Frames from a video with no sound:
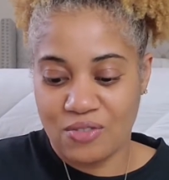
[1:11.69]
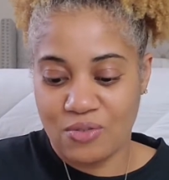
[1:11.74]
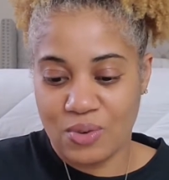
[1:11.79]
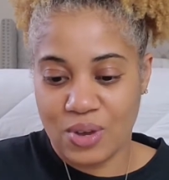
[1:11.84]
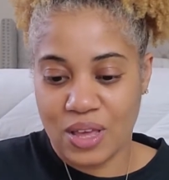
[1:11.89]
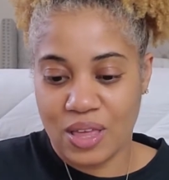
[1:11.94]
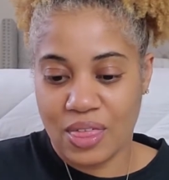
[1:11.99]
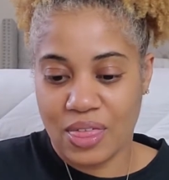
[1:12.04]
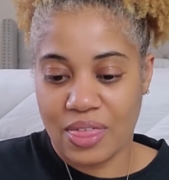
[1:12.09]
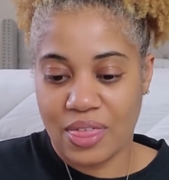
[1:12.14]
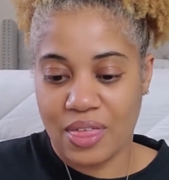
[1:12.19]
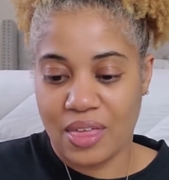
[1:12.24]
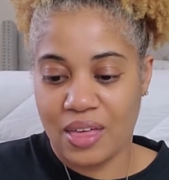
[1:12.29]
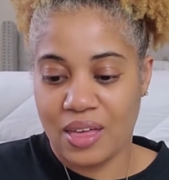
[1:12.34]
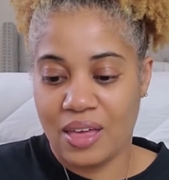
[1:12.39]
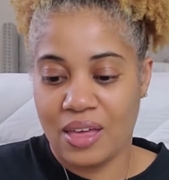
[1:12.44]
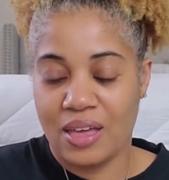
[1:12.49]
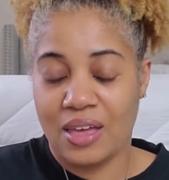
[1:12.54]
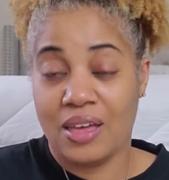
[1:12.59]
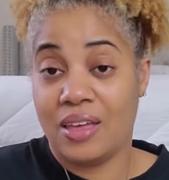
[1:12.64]
with
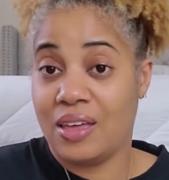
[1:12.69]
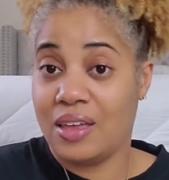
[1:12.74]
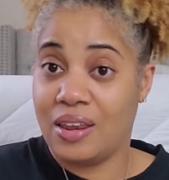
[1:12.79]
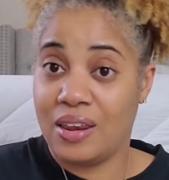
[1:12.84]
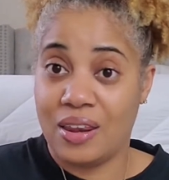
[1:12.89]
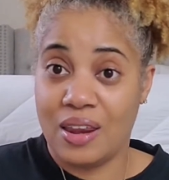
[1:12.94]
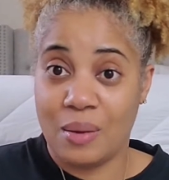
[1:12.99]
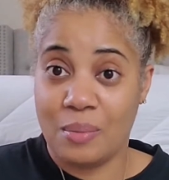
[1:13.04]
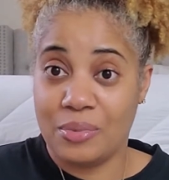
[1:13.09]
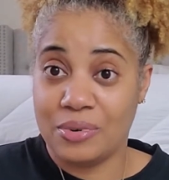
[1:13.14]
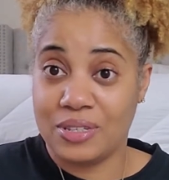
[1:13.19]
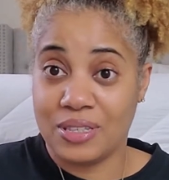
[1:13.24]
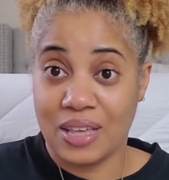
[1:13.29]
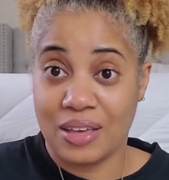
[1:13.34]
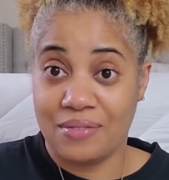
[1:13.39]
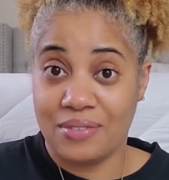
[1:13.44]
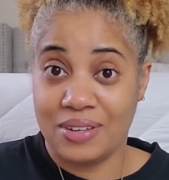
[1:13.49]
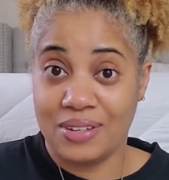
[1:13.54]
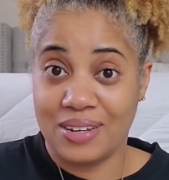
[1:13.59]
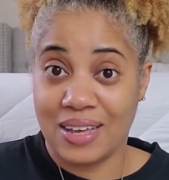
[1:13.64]
number
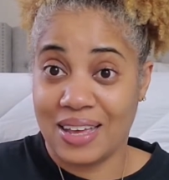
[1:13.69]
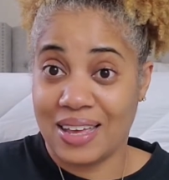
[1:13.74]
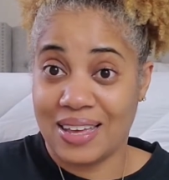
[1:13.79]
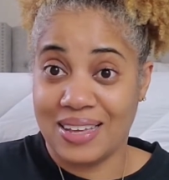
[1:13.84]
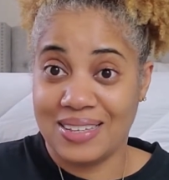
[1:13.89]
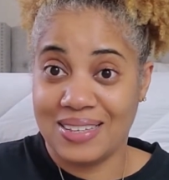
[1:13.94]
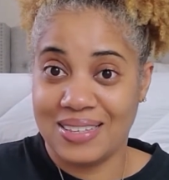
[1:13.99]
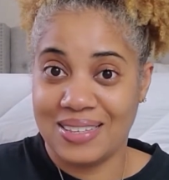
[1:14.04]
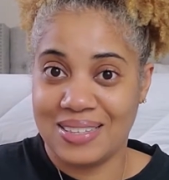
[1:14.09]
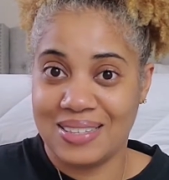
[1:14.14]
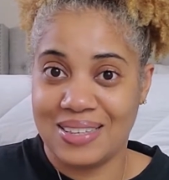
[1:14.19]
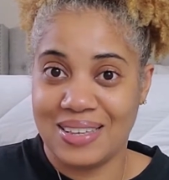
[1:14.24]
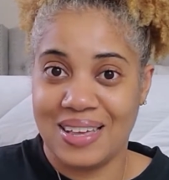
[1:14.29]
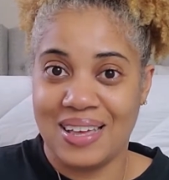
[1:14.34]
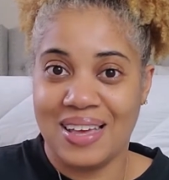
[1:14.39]
seven, I guess.